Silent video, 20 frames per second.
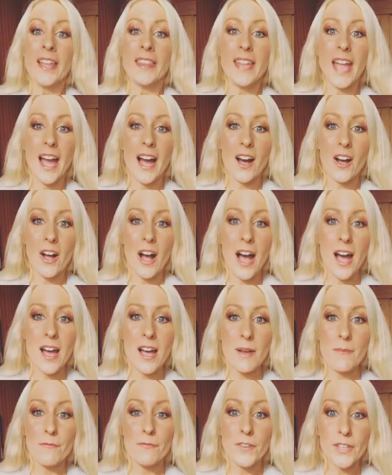Now,
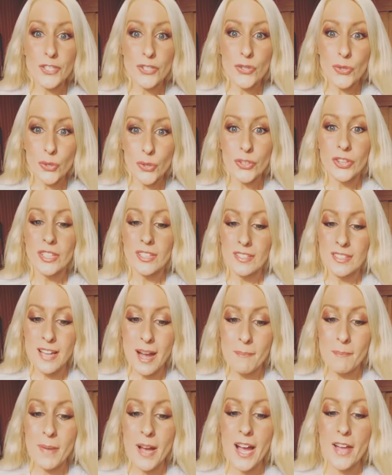um, fear truth
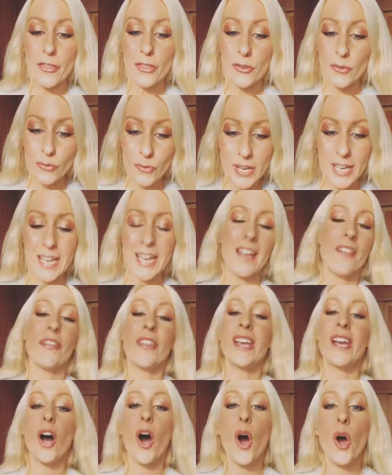number three
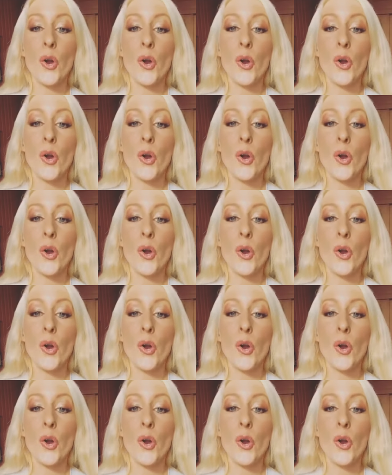the